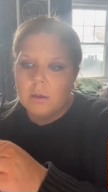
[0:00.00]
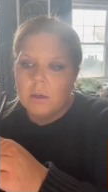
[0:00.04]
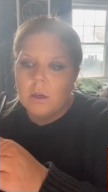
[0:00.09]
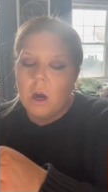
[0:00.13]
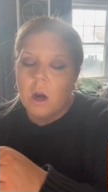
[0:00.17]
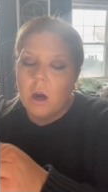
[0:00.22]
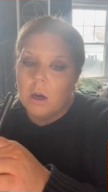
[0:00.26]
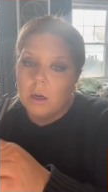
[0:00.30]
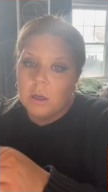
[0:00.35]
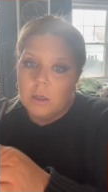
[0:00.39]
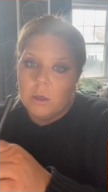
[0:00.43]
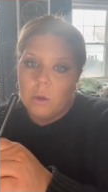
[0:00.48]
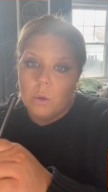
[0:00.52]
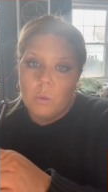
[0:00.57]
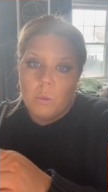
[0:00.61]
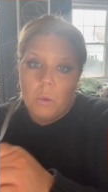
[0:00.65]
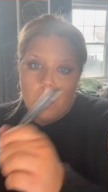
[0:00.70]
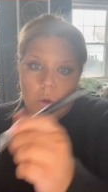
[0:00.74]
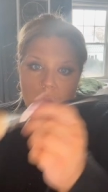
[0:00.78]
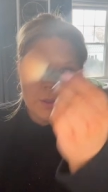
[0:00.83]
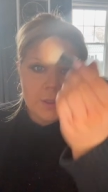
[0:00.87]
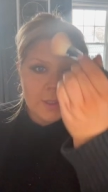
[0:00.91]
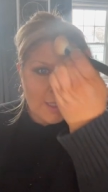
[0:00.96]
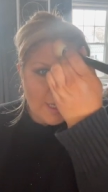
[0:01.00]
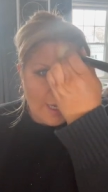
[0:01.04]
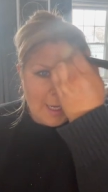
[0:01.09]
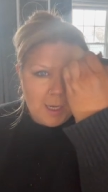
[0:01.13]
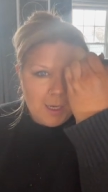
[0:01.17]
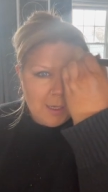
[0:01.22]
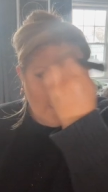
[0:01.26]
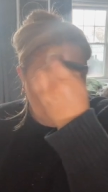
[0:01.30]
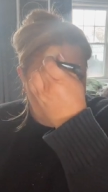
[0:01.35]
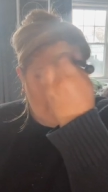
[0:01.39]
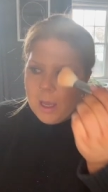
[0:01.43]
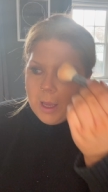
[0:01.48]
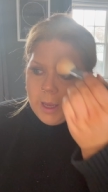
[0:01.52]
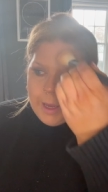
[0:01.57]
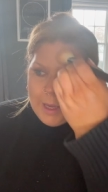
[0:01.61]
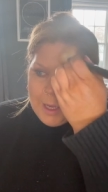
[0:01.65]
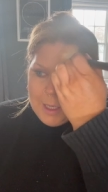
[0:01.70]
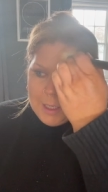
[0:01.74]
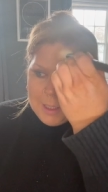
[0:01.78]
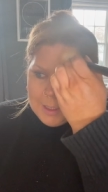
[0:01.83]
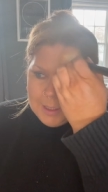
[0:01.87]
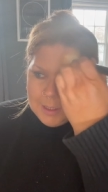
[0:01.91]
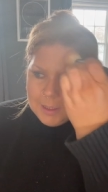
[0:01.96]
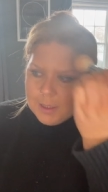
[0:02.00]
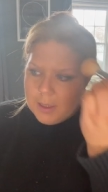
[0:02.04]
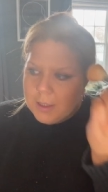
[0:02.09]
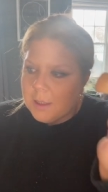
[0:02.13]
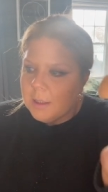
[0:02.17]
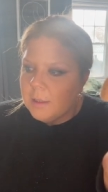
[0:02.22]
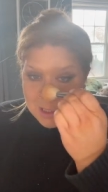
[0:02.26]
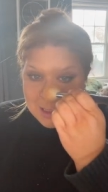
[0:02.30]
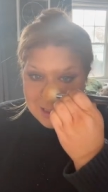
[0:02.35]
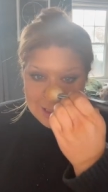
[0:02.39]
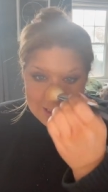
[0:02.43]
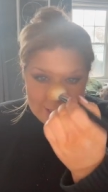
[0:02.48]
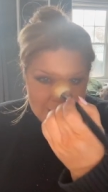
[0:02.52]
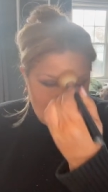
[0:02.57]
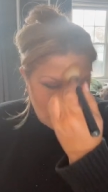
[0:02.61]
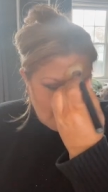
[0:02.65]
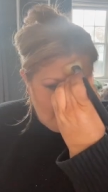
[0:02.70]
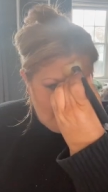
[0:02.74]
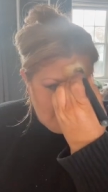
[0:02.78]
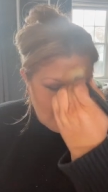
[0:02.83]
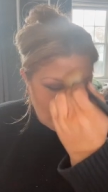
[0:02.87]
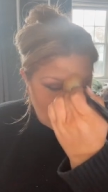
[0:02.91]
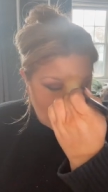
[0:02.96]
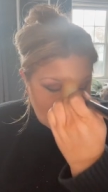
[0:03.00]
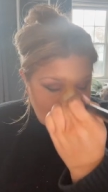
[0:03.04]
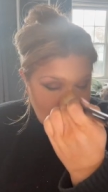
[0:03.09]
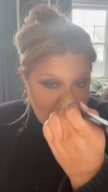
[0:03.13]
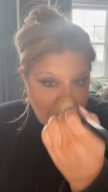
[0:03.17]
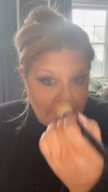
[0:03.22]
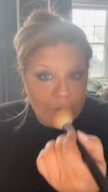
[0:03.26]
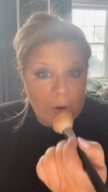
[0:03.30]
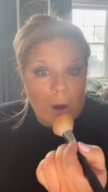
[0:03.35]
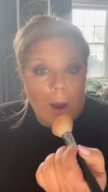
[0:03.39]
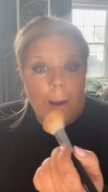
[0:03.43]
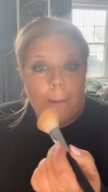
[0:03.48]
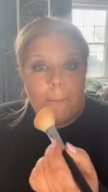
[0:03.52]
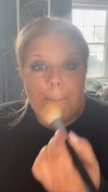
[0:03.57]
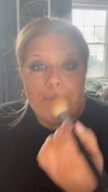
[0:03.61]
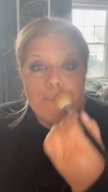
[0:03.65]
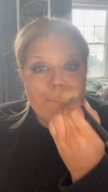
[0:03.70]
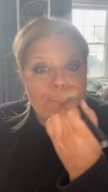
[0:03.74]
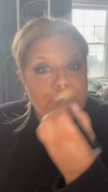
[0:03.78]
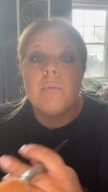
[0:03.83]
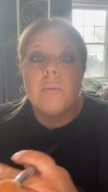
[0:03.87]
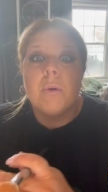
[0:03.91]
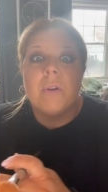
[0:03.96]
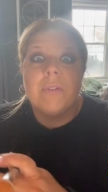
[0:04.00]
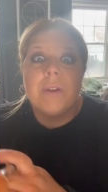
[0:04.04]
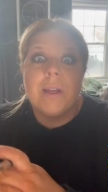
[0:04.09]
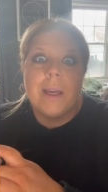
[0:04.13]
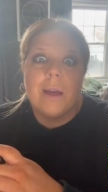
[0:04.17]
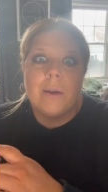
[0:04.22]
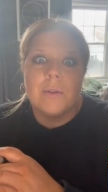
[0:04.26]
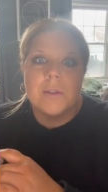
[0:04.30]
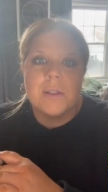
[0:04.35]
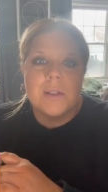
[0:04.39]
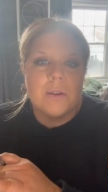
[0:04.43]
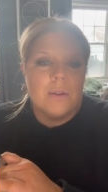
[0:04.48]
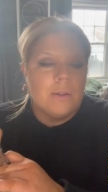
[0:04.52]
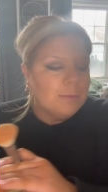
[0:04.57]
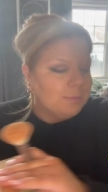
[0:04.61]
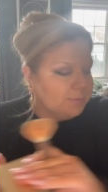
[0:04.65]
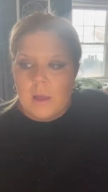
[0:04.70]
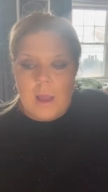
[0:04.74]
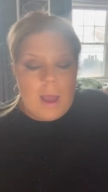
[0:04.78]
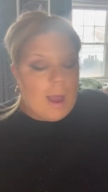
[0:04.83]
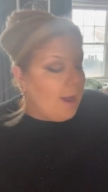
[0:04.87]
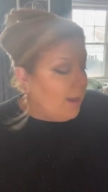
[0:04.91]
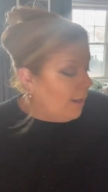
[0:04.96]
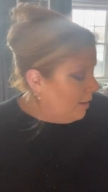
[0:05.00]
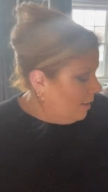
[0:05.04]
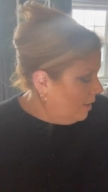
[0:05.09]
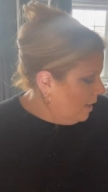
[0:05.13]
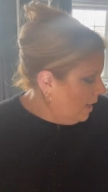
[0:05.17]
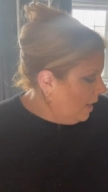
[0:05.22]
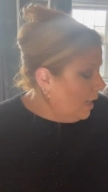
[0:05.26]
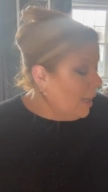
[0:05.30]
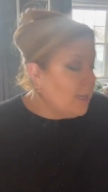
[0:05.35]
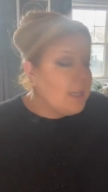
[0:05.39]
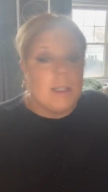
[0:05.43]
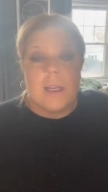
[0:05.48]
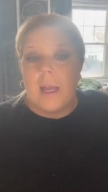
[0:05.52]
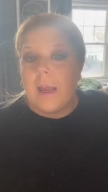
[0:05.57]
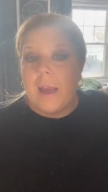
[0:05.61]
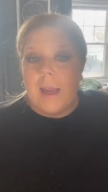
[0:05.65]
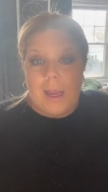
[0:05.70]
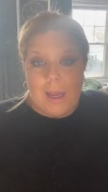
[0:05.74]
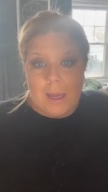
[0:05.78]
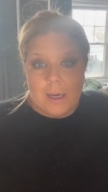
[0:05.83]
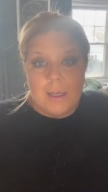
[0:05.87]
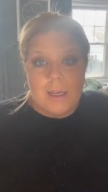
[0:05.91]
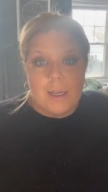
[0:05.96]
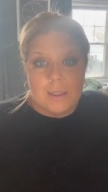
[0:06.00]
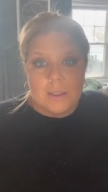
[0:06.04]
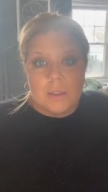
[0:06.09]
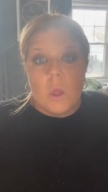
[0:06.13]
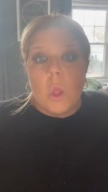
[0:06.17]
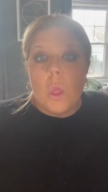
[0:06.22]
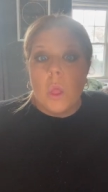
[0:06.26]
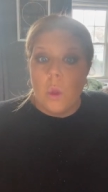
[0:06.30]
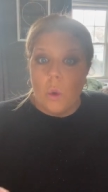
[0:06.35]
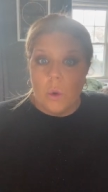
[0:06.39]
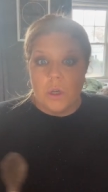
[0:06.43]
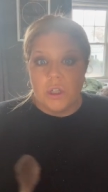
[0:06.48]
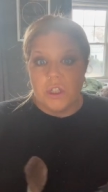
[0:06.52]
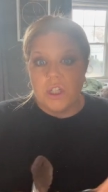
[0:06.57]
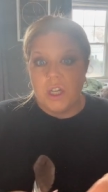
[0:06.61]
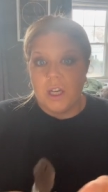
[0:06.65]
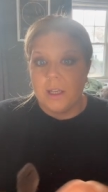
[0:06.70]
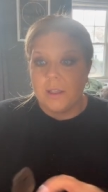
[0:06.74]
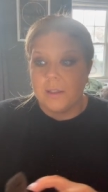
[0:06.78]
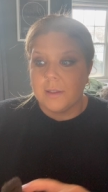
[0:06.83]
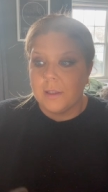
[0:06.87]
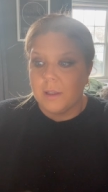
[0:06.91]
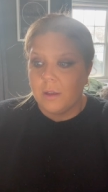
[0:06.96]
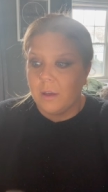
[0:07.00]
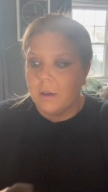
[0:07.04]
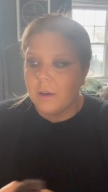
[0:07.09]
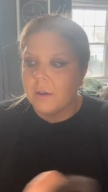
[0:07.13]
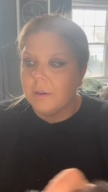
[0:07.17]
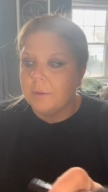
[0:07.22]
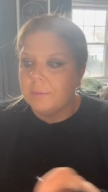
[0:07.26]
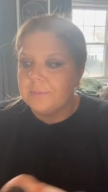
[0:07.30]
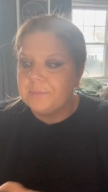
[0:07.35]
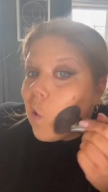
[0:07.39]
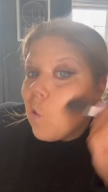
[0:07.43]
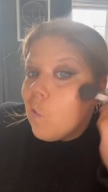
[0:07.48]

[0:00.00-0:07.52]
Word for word: Cardinal Wolsey is dismissed from Privy Council at, and and as Lord Chancellor.